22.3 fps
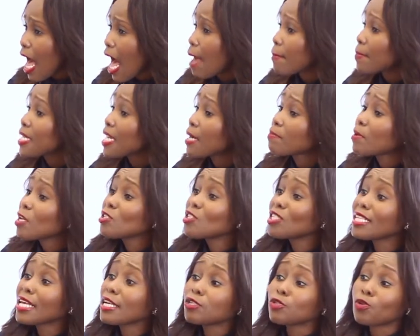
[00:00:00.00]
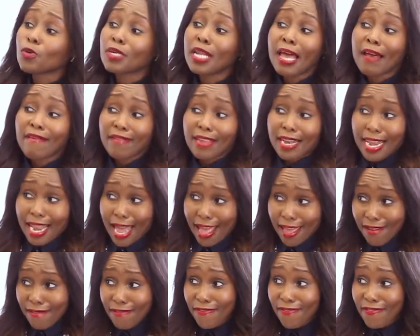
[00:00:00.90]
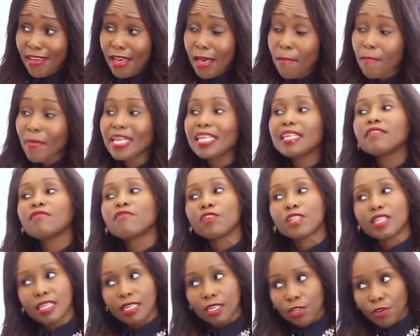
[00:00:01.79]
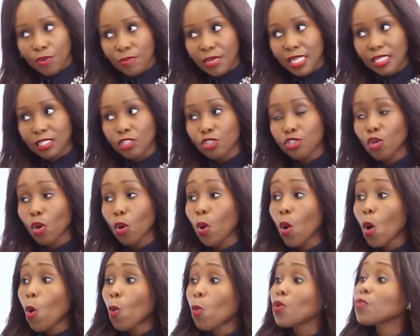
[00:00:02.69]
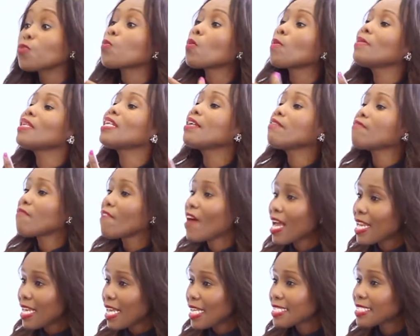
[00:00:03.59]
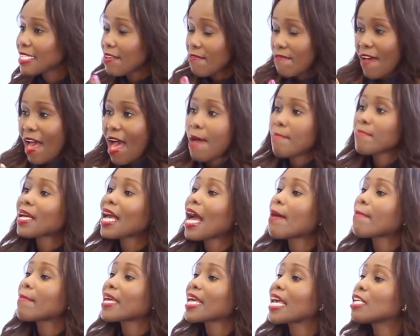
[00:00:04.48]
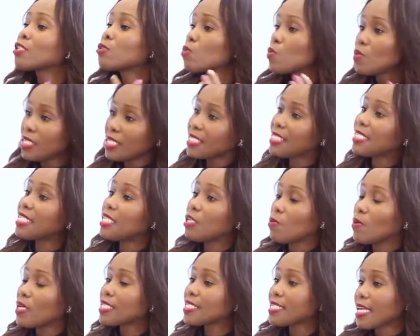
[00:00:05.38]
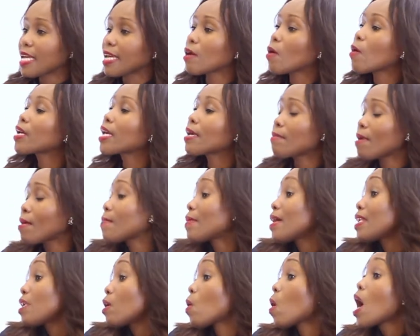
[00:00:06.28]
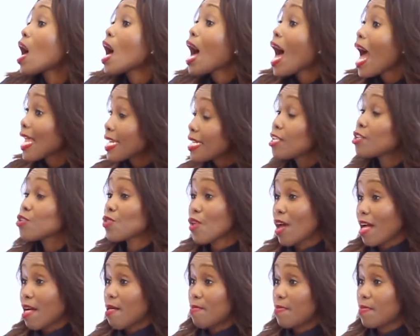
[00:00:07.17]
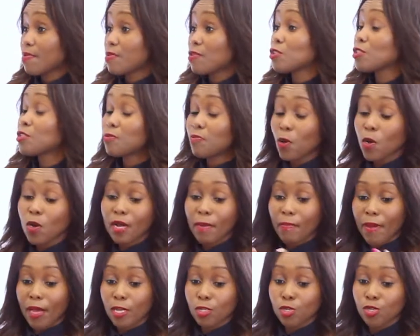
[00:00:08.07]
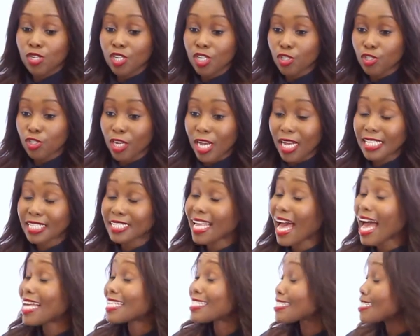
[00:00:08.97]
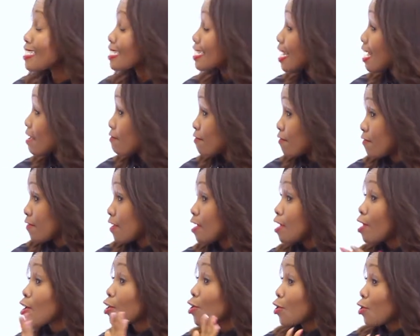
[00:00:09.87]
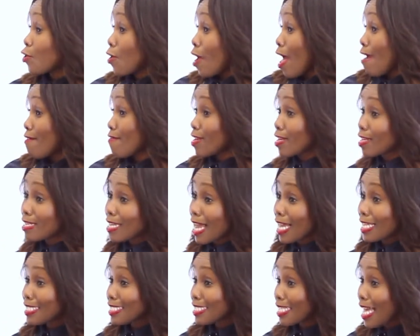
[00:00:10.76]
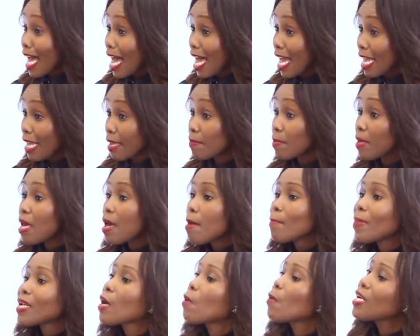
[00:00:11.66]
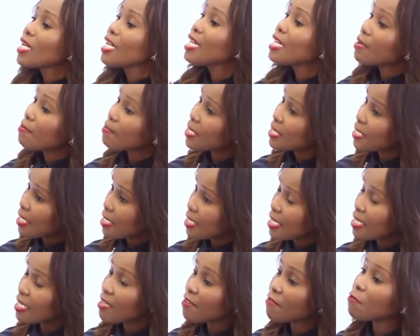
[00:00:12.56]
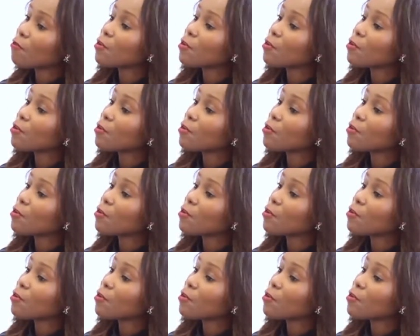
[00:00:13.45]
I mean, I'm not saying don't have a life, but live within your means. So with women in finance, if I'm coming as Oletilwe saying, okay, Mapalo, I need your help. You spoke about unit trust. I still love having a nice time, but I want to limit it and live